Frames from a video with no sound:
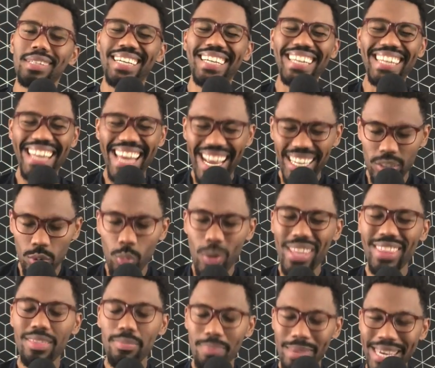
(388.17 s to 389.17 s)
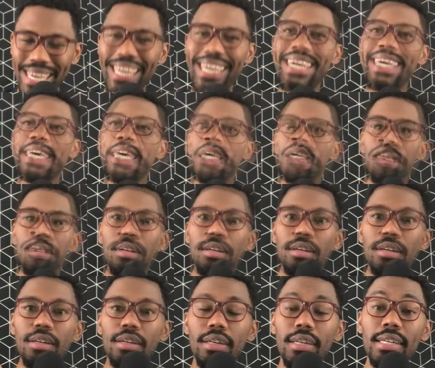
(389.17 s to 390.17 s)
Connect with me.
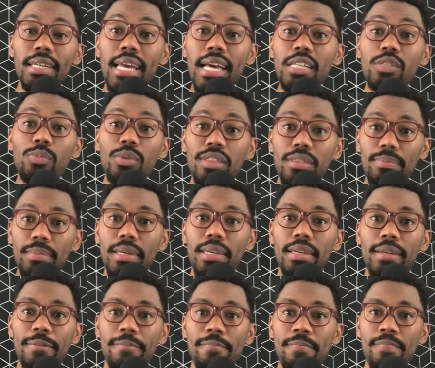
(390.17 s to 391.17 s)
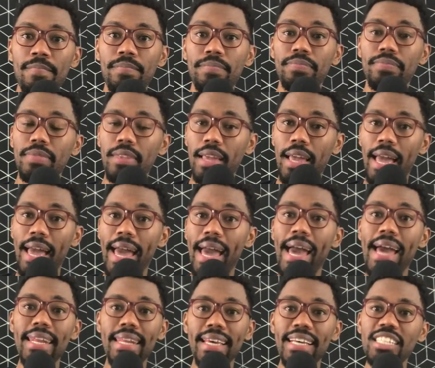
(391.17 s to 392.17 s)
Connect with me
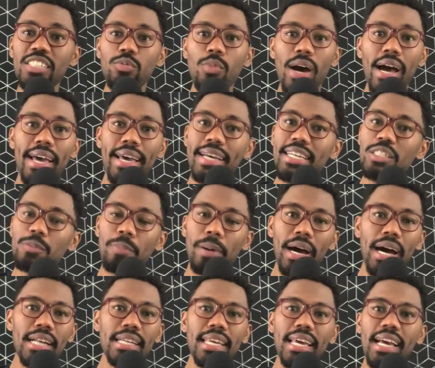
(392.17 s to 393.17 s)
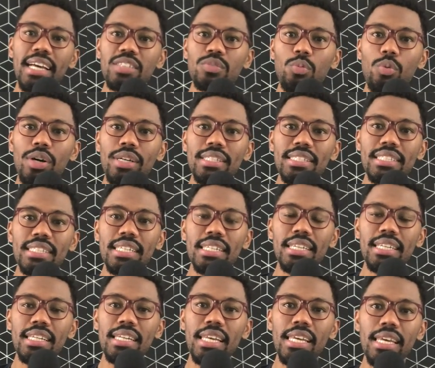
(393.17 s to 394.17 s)
at SYS Podcast 1. Send
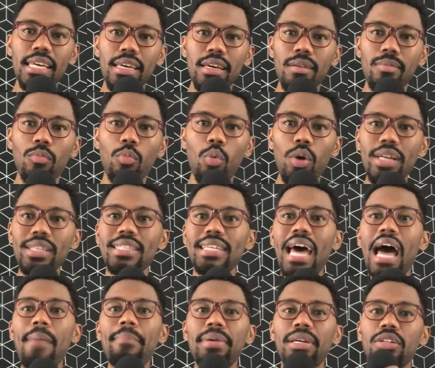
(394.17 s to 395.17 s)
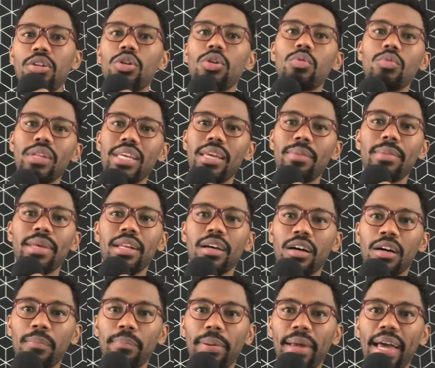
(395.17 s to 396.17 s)
a DM. What topic do you need me to
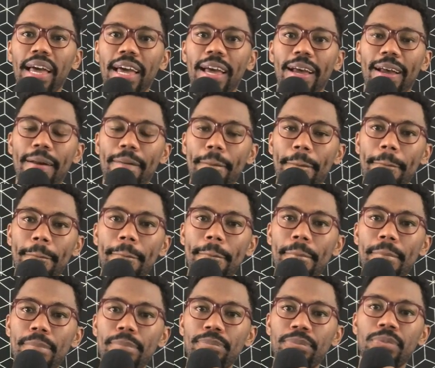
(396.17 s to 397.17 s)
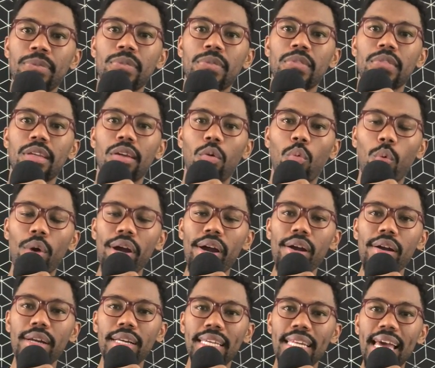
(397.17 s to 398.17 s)
unpack?
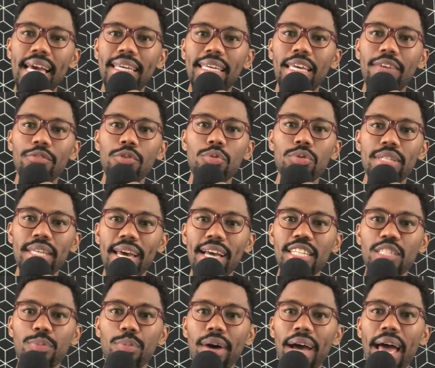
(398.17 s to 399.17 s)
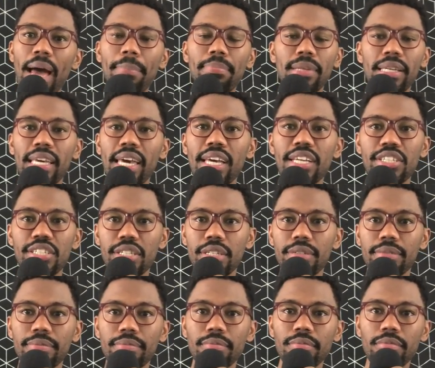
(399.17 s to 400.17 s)
Where can I give you tangible application?